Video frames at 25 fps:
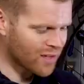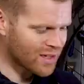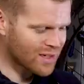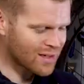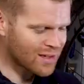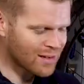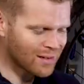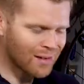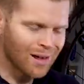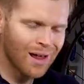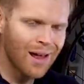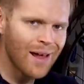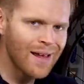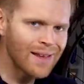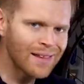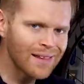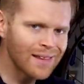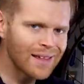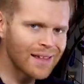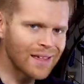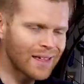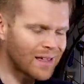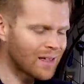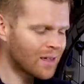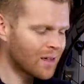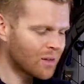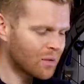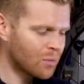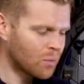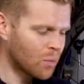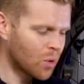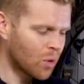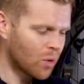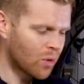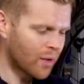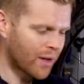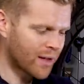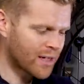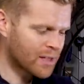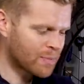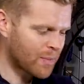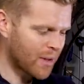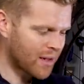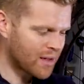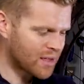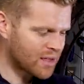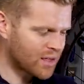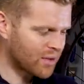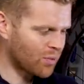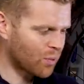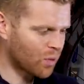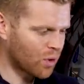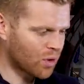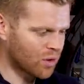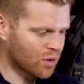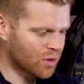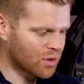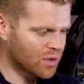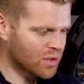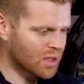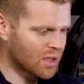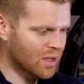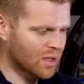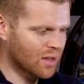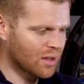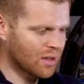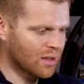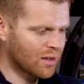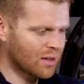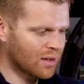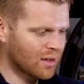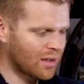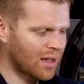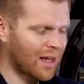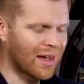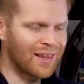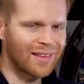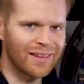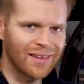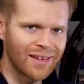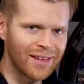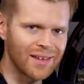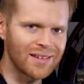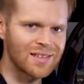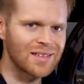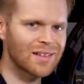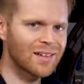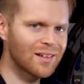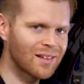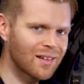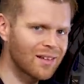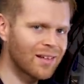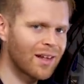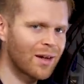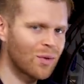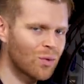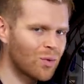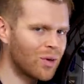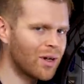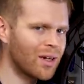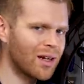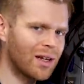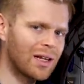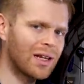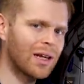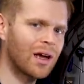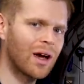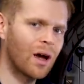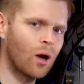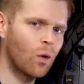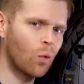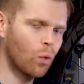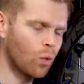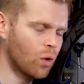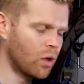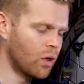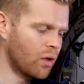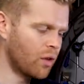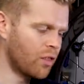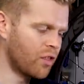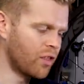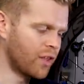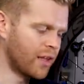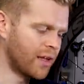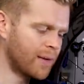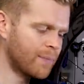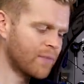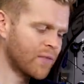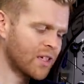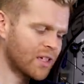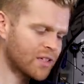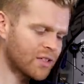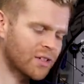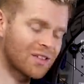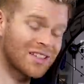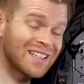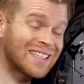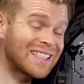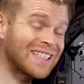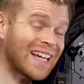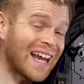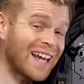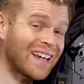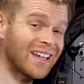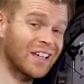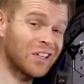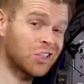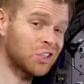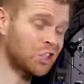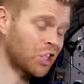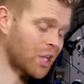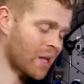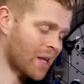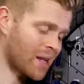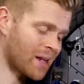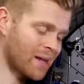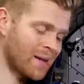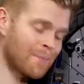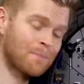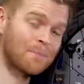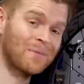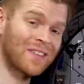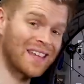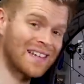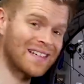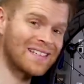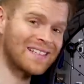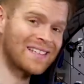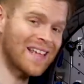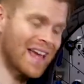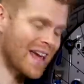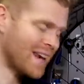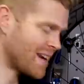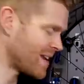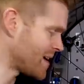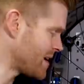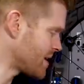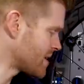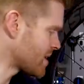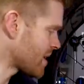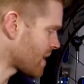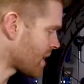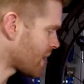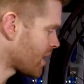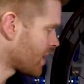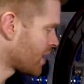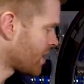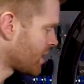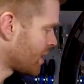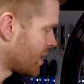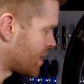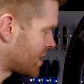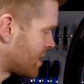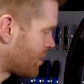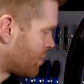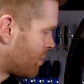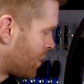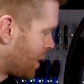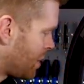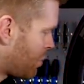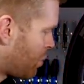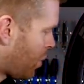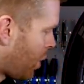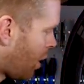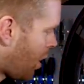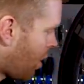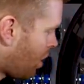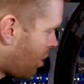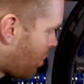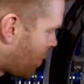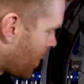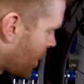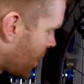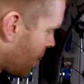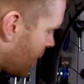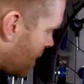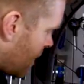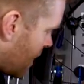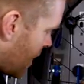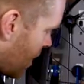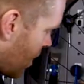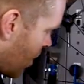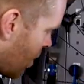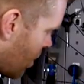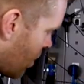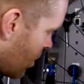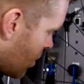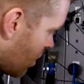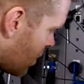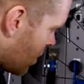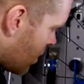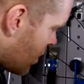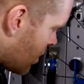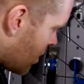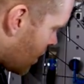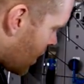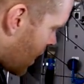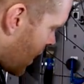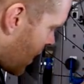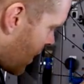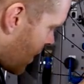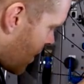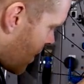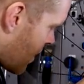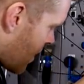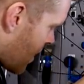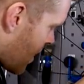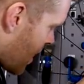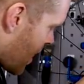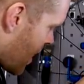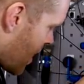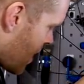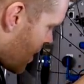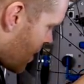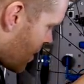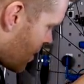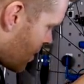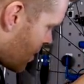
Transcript: the slightly more expensive ones like this. They really are worth it. So to check your chain, it's dead easy. You simply pop it on like that,